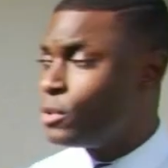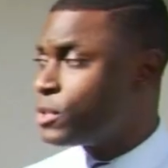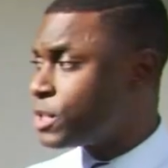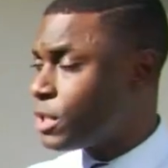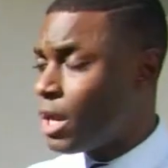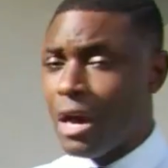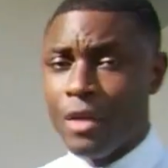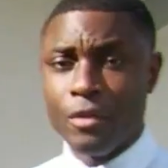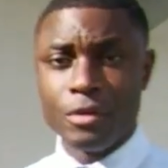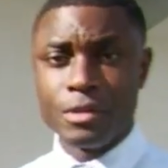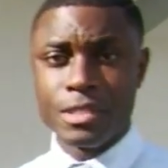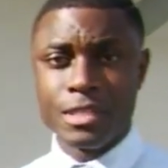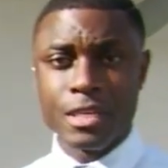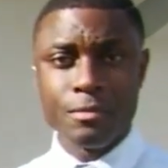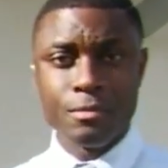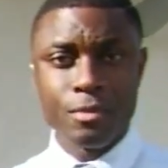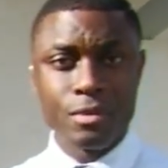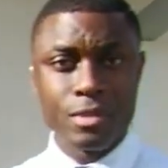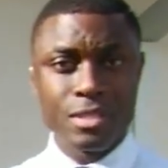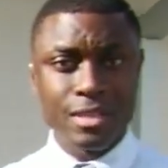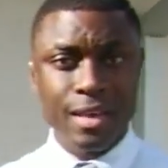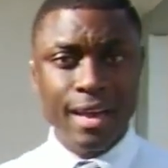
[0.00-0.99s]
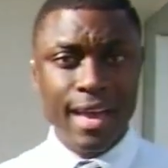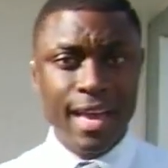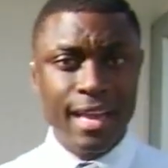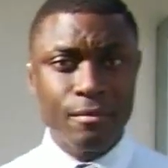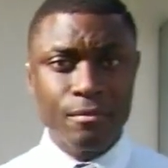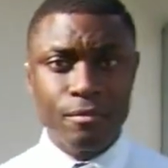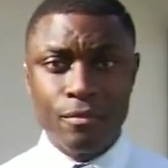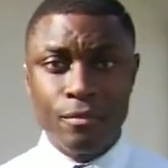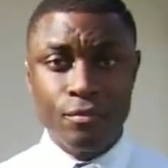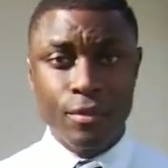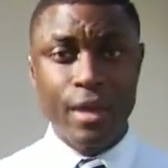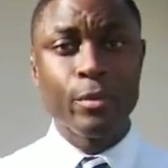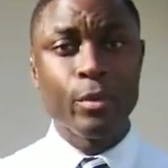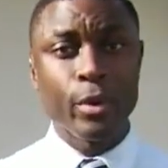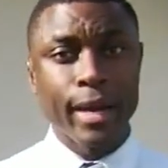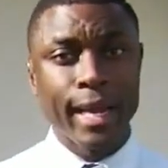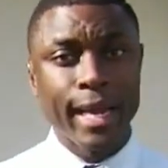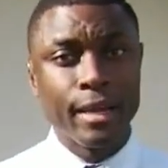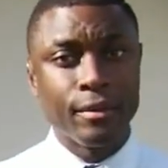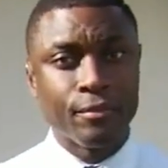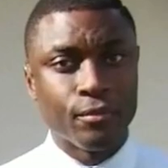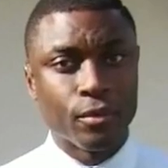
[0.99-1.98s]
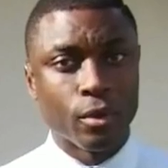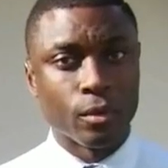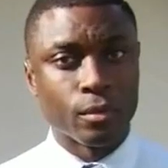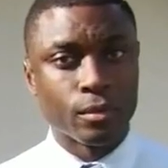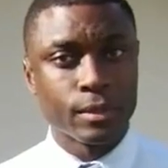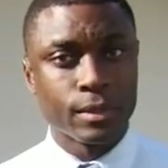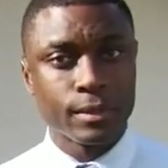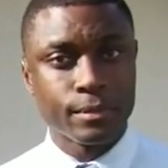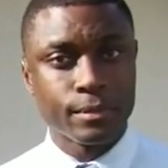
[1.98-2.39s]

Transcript: who saw those symbols say they were hateful.